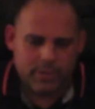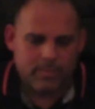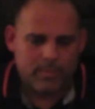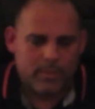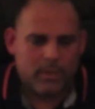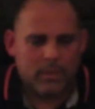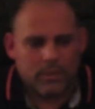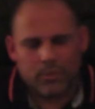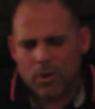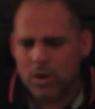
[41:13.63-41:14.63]
him,
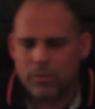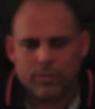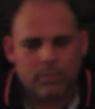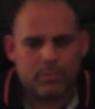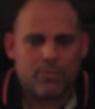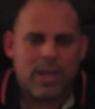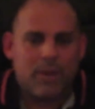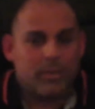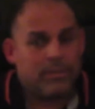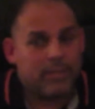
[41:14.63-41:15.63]
little Carlos comes
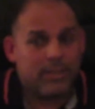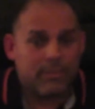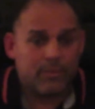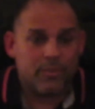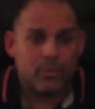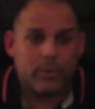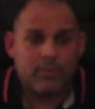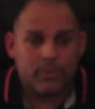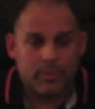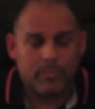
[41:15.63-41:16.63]
around and takes the front away
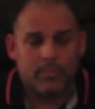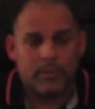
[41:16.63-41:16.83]
from him.